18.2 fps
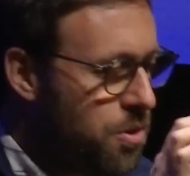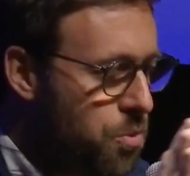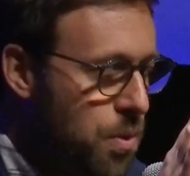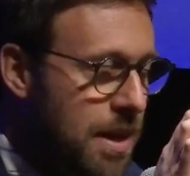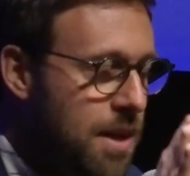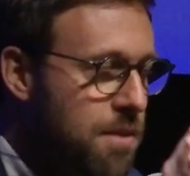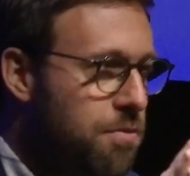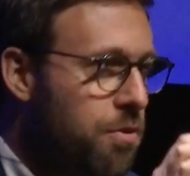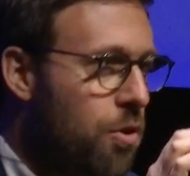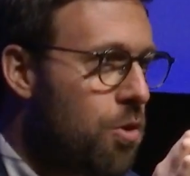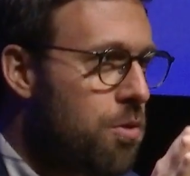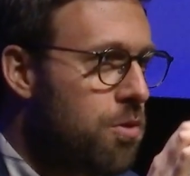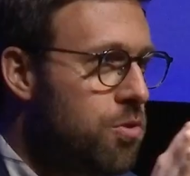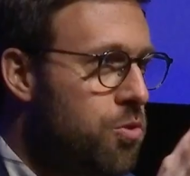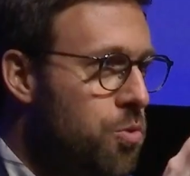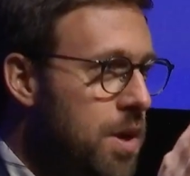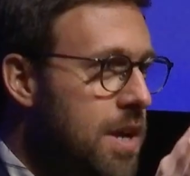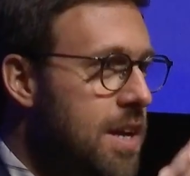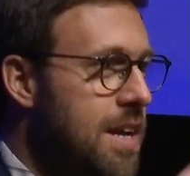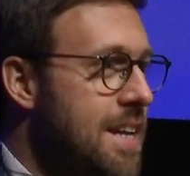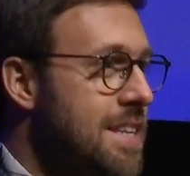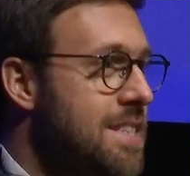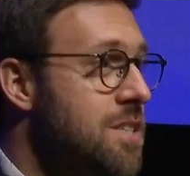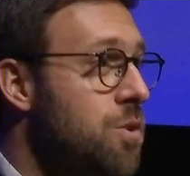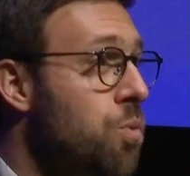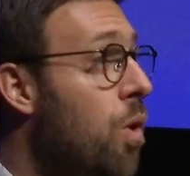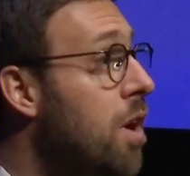really 4:3,
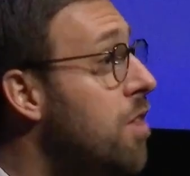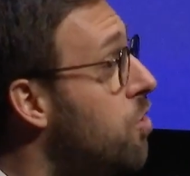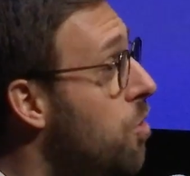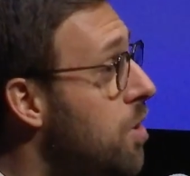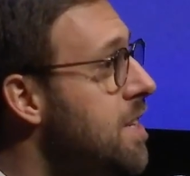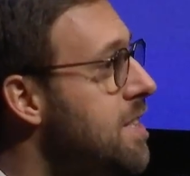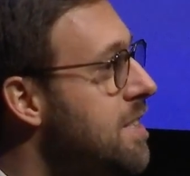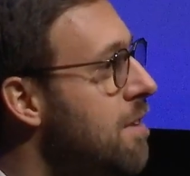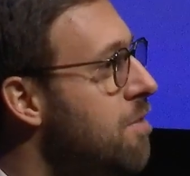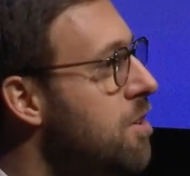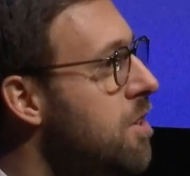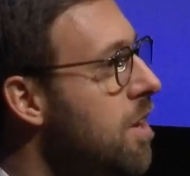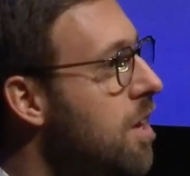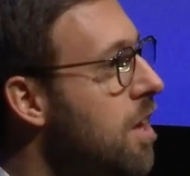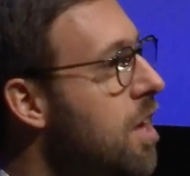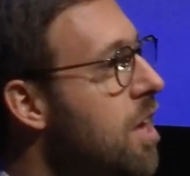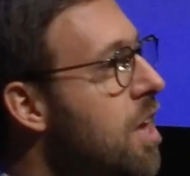it's 1:37,